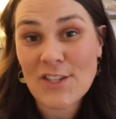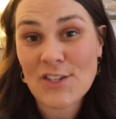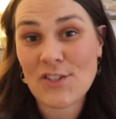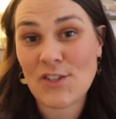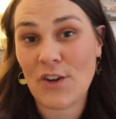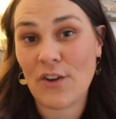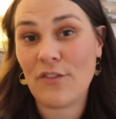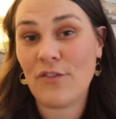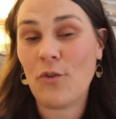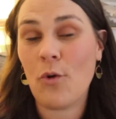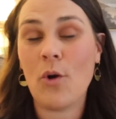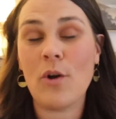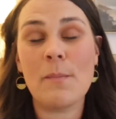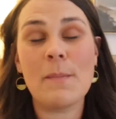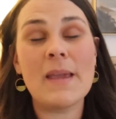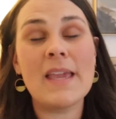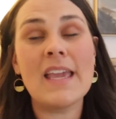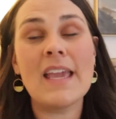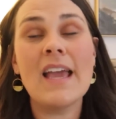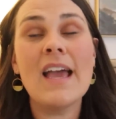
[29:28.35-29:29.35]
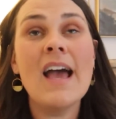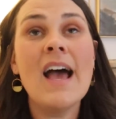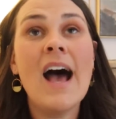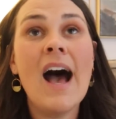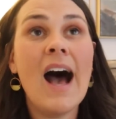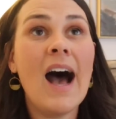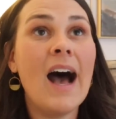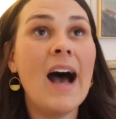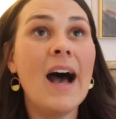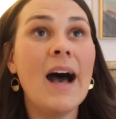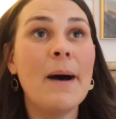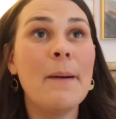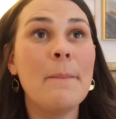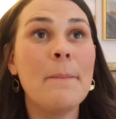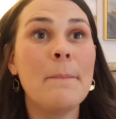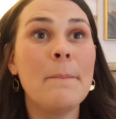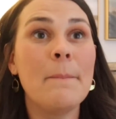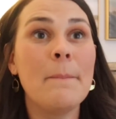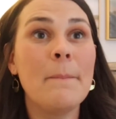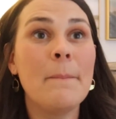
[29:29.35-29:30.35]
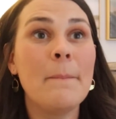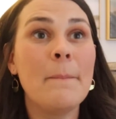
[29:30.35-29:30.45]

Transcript: dessert for me. Um,